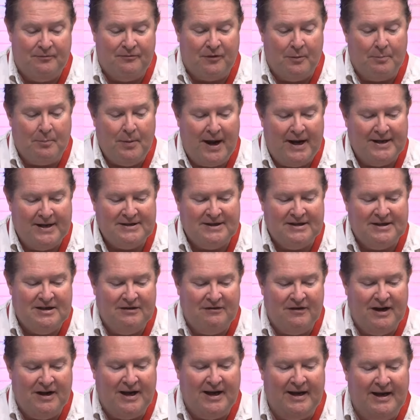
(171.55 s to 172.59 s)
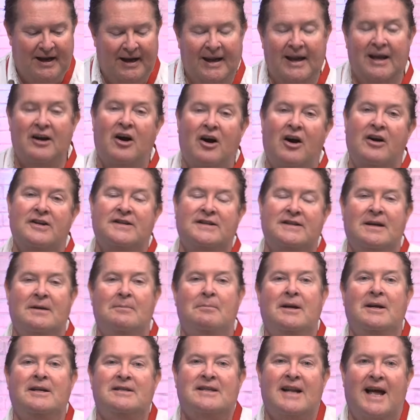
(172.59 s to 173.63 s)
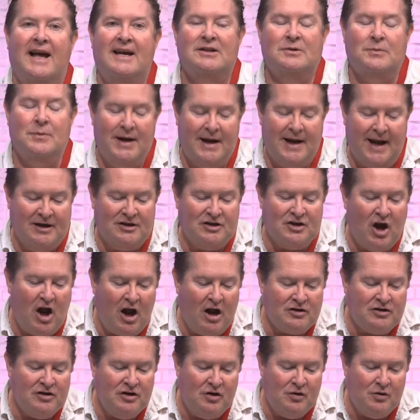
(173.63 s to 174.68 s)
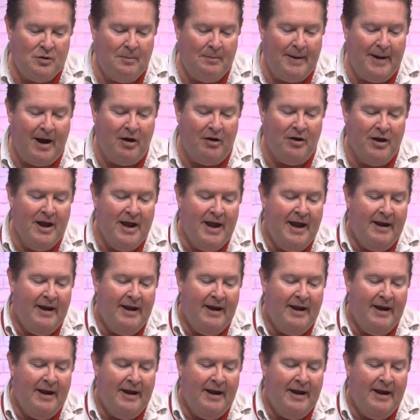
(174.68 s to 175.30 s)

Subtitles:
for positivity, in our assemblies last week, I talked to you about